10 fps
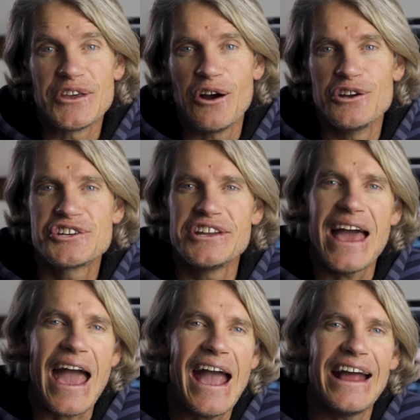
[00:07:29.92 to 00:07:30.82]
the ocean
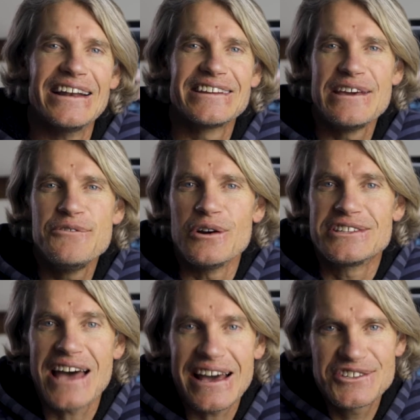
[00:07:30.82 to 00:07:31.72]
and give you a
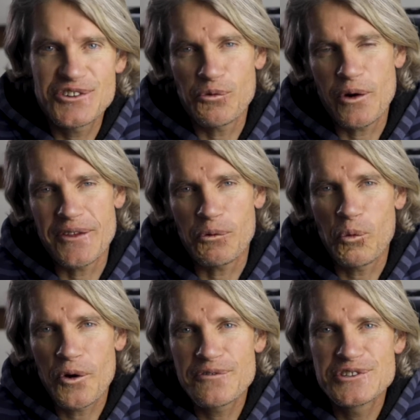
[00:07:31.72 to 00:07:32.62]
taste of whether
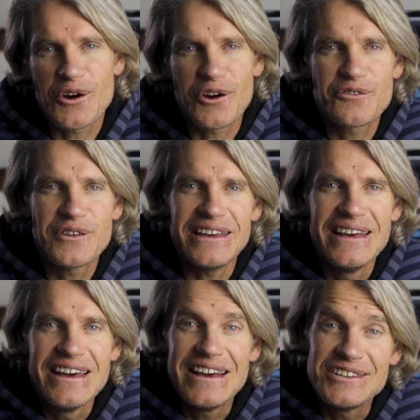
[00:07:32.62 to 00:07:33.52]
water photography
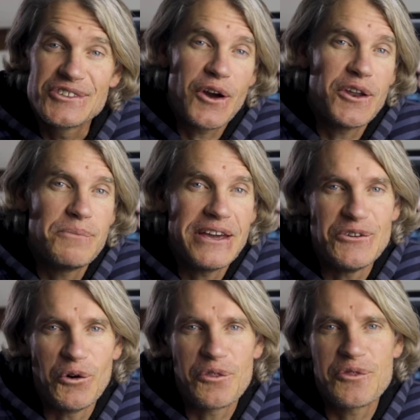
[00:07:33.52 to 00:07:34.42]
is going to be
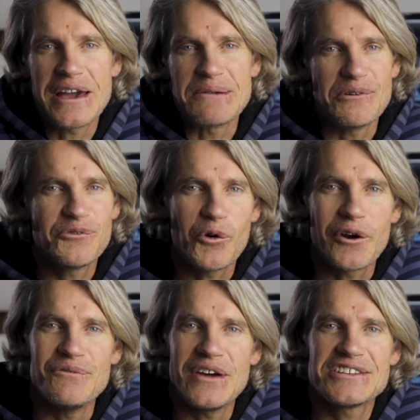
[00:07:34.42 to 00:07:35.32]
your thing before
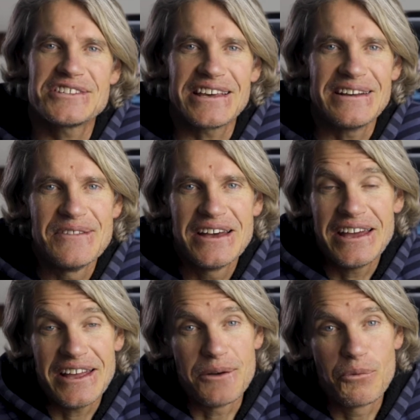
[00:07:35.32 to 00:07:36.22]
investing
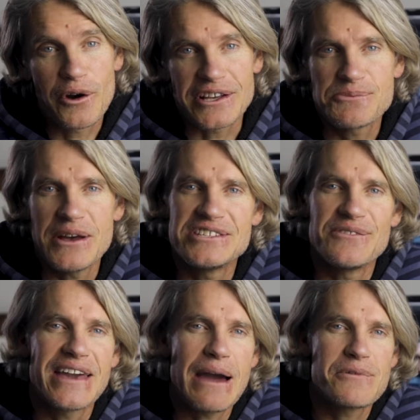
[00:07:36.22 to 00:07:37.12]
in the more
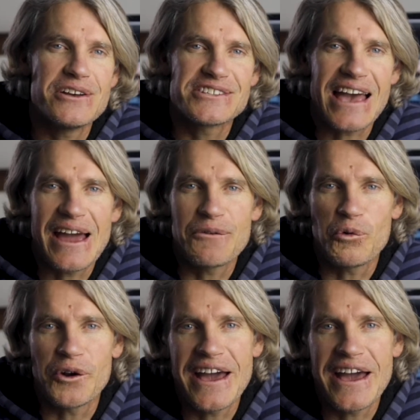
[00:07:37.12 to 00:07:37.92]
expensive cameras and water